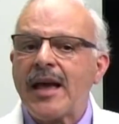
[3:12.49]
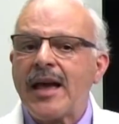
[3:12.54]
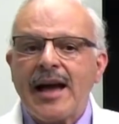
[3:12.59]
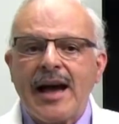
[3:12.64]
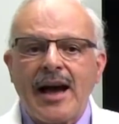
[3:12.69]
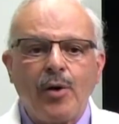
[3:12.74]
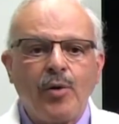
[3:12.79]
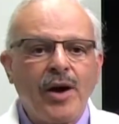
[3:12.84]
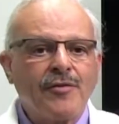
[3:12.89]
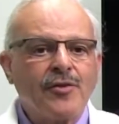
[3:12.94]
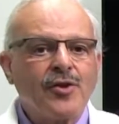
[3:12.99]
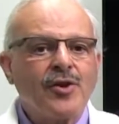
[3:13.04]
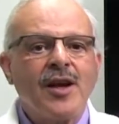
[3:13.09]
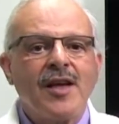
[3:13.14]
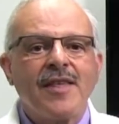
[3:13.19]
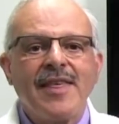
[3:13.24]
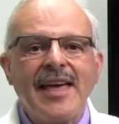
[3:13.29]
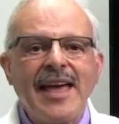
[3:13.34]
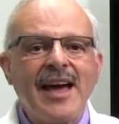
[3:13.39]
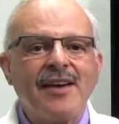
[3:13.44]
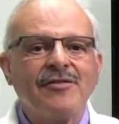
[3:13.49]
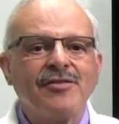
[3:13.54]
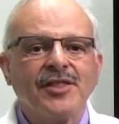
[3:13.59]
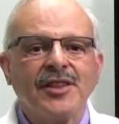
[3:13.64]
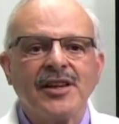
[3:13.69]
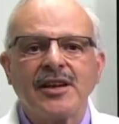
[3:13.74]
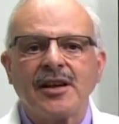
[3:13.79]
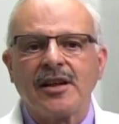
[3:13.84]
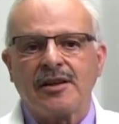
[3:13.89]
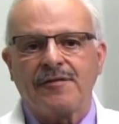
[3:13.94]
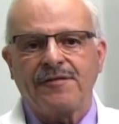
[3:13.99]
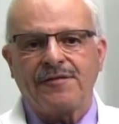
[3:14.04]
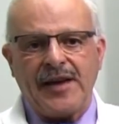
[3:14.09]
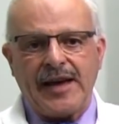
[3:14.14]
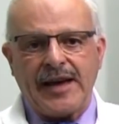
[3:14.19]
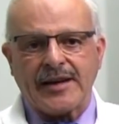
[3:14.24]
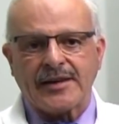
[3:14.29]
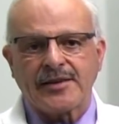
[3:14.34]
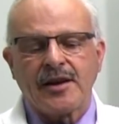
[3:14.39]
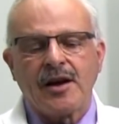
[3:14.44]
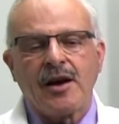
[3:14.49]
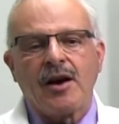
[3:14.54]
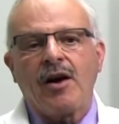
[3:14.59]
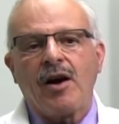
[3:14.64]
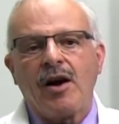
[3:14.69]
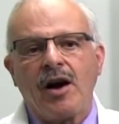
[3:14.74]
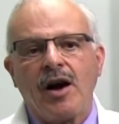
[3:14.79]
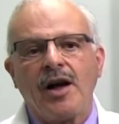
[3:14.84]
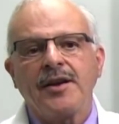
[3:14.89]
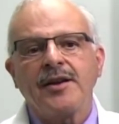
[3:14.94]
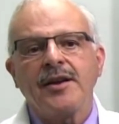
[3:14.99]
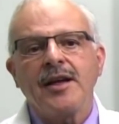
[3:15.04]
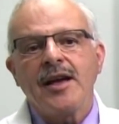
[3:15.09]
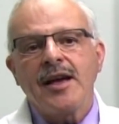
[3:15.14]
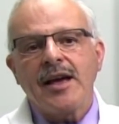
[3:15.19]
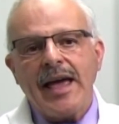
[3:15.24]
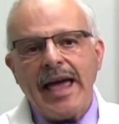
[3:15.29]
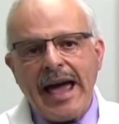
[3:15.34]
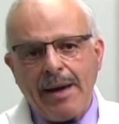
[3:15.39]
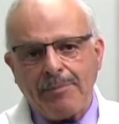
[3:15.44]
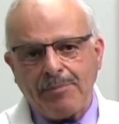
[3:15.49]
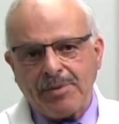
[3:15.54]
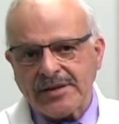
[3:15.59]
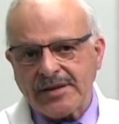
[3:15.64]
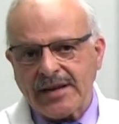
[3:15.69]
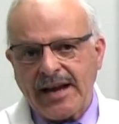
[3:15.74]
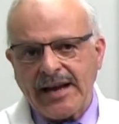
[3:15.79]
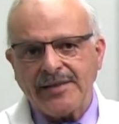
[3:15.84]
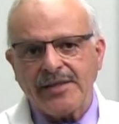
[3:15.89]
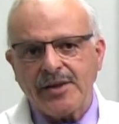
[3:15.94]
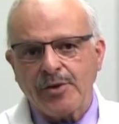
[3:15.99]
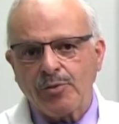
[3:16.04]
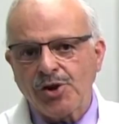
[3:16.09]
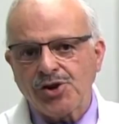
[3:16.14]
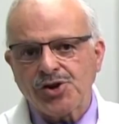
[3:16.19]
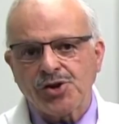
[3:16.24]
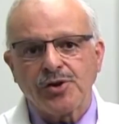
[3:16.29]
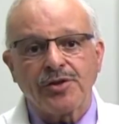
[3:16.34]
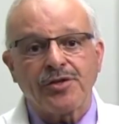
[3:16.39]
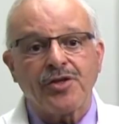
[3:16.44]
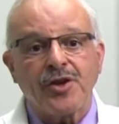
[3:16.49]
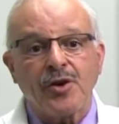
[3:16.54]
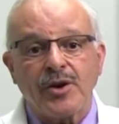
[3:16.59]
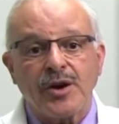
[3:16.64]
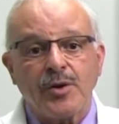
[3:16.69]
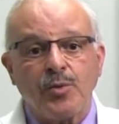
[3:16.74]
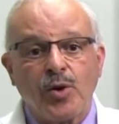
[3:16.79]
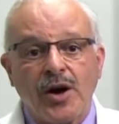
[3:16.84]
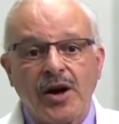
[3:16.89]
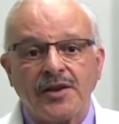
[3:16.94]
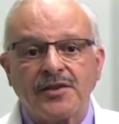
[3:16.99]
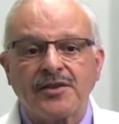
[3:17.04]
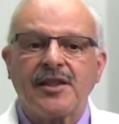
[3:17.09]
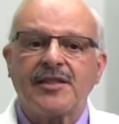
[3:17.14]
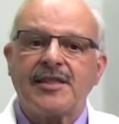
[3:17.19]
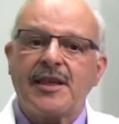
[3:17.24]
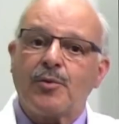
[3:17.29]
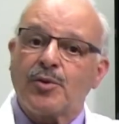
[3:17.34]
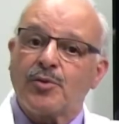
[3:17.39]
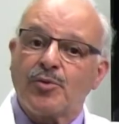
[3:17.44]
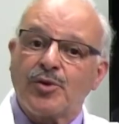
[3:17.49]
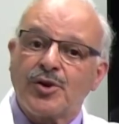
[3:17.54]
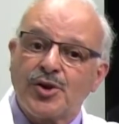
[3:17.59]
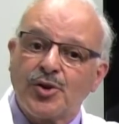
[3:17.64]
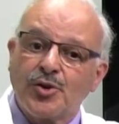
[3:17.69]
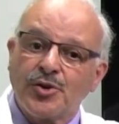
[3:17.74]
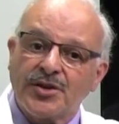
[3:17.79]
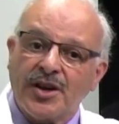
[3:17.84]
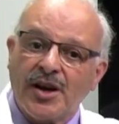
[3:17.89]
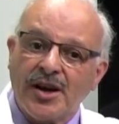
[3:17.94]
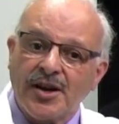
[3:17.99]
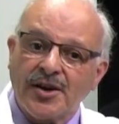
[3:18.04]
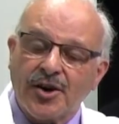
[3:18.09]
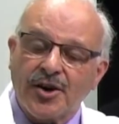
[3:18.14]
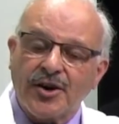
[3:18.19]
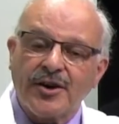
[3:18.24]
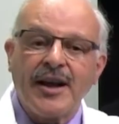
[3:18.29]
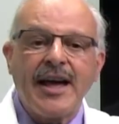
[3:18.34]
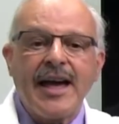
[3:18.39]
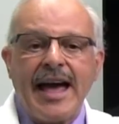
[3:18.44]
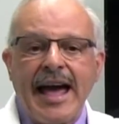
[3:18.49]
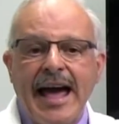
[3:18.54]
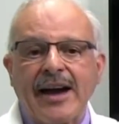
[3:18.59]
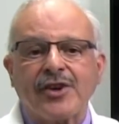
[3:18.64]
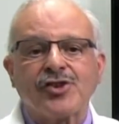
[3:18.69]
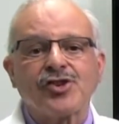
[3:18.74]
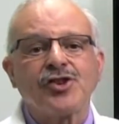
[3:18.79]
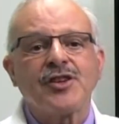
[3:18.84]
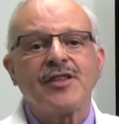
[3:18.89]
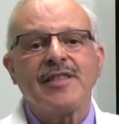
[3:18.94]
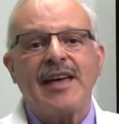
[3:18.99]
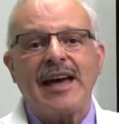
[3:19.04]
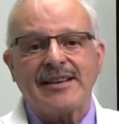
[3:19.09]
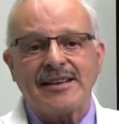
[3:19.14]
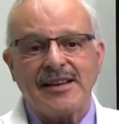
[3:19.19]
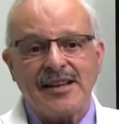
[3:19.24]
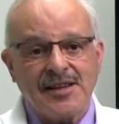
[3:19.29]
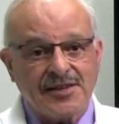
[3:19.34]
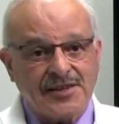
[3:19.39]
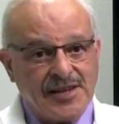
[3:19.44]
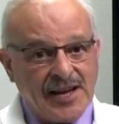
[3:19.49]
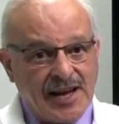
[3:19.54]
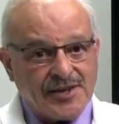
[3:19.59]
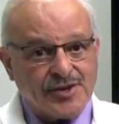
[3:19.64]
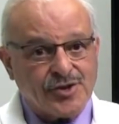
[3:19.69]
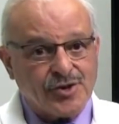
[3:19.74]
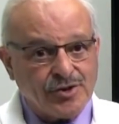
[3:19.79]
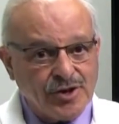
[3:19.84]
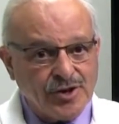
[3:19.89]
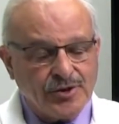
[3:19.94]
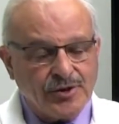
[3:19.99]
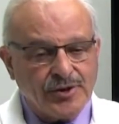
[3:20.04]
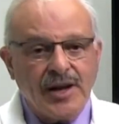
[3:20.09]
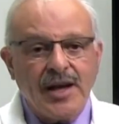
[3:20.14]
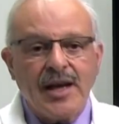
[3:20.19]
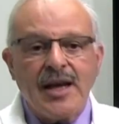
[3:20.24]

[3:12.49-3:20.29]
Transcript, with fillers: However, they have little effect on appetite. The original theory was that they would reduce hunger. Actually, that is not true.